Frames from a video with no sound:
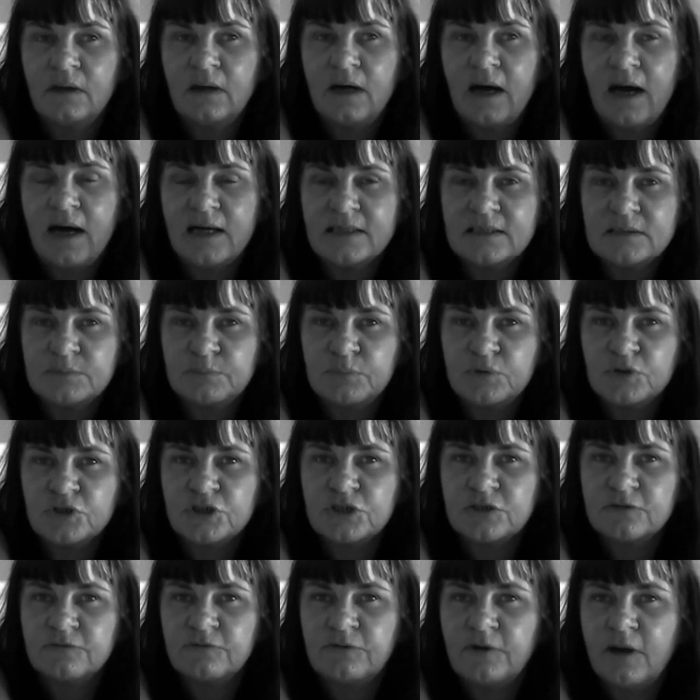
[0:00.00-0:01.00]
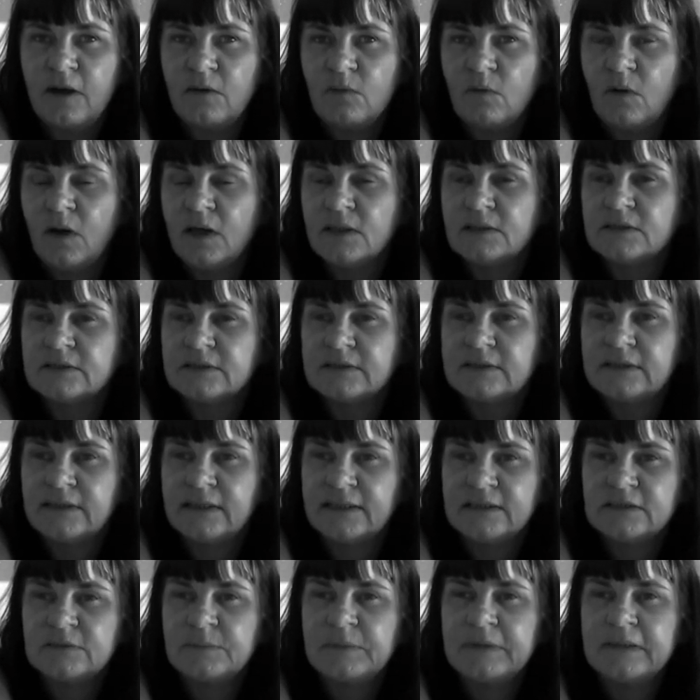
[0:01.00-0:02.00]
us pushing for our rights as
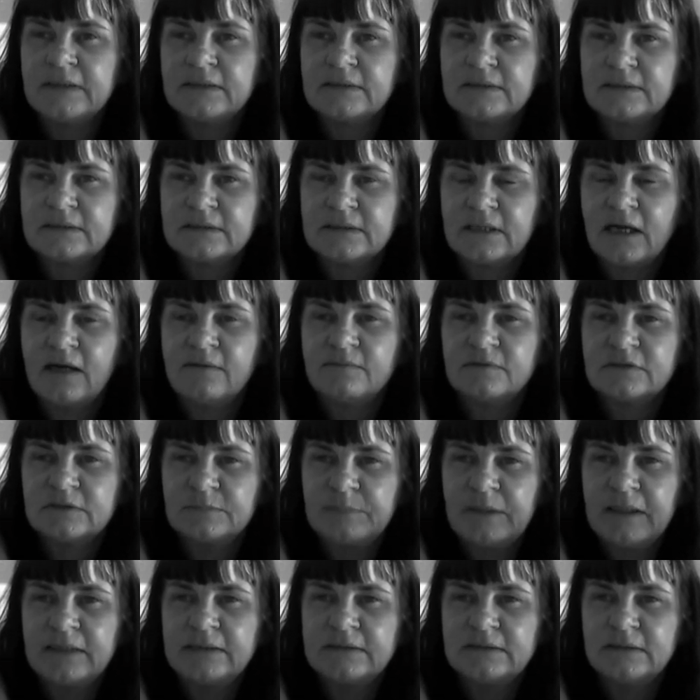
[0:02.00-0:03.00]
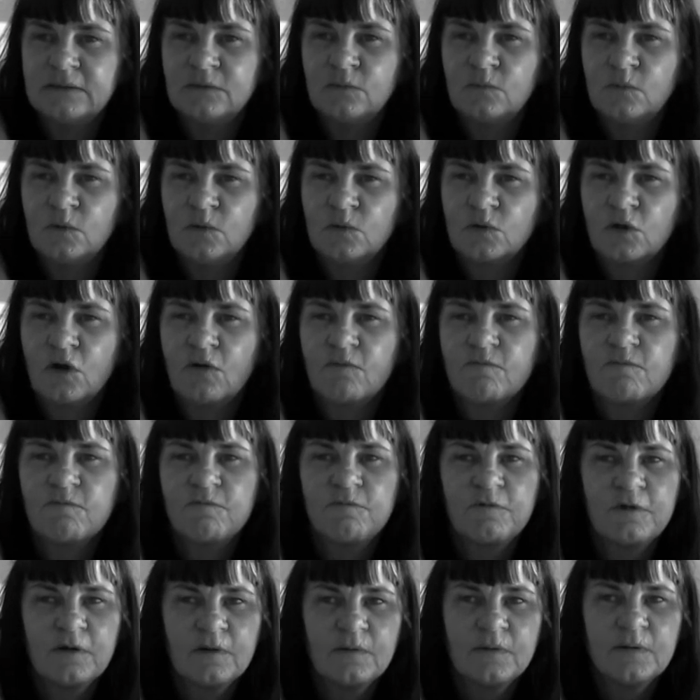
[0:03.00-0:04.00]
lesbians to have a space in the world got
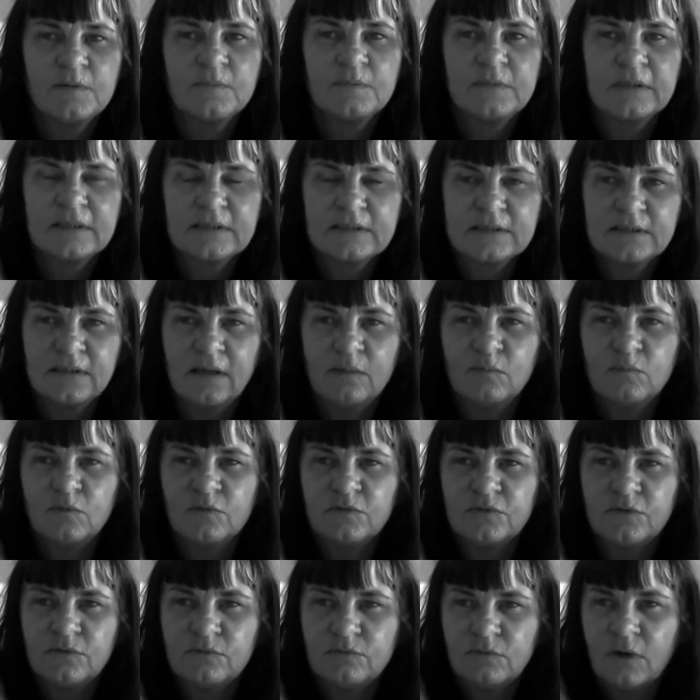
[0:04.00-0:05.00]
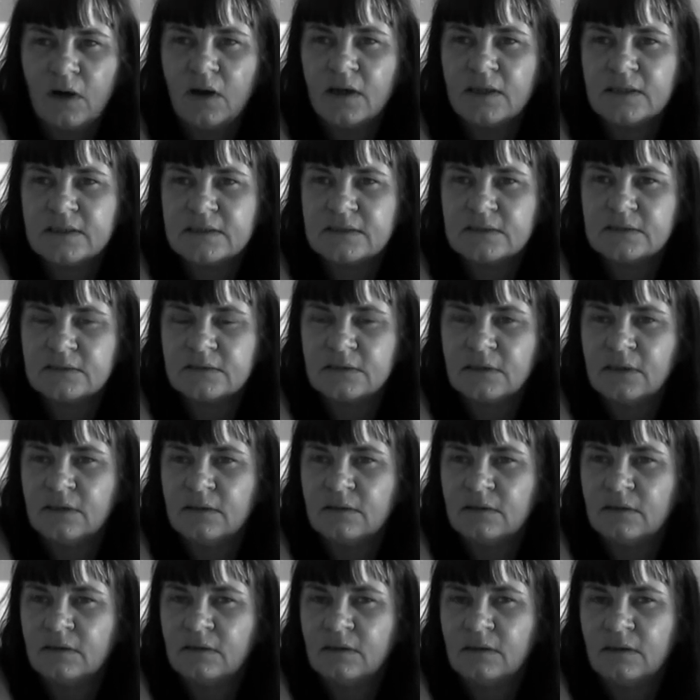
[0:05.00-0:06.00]
very mixed up with the rights
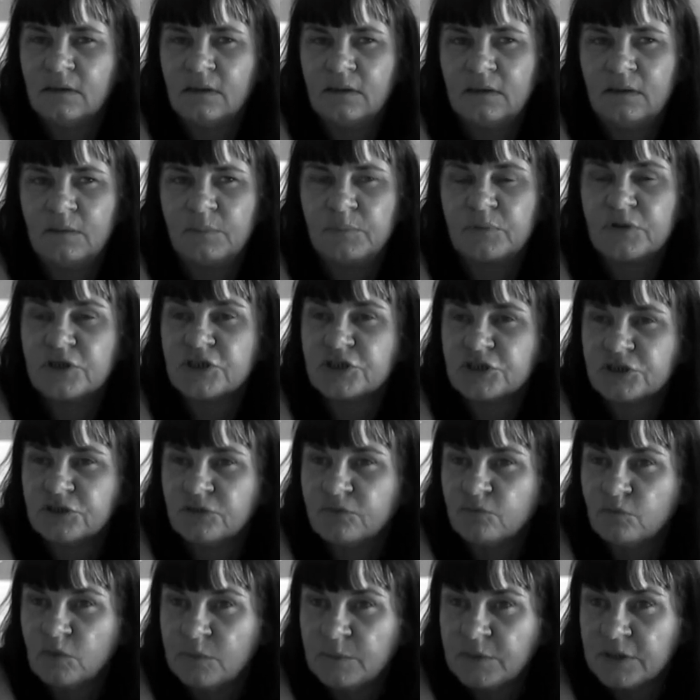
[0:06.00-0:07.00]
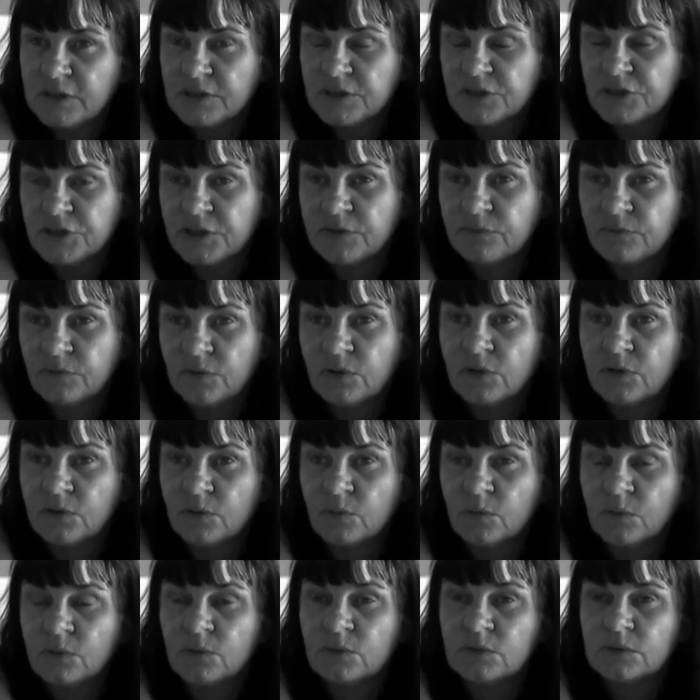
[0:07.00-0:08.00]
and the oppression of women in general in the
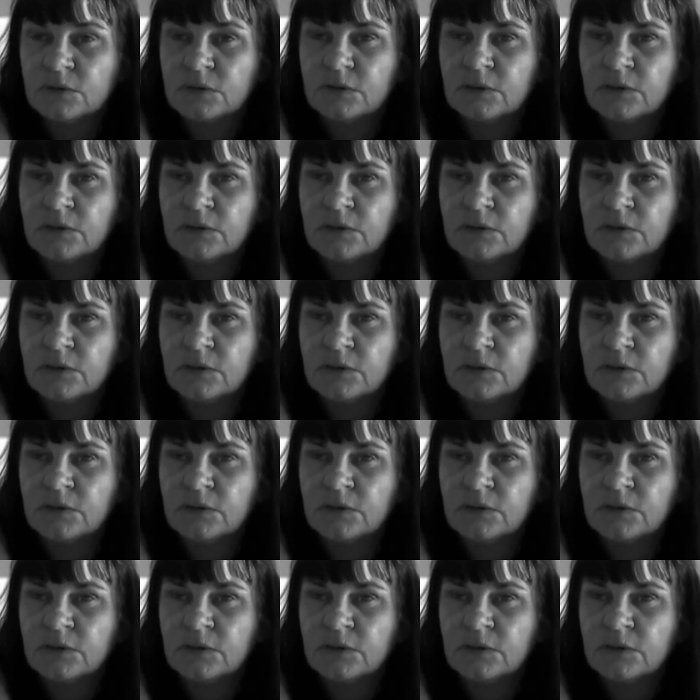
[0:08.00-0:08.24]
world.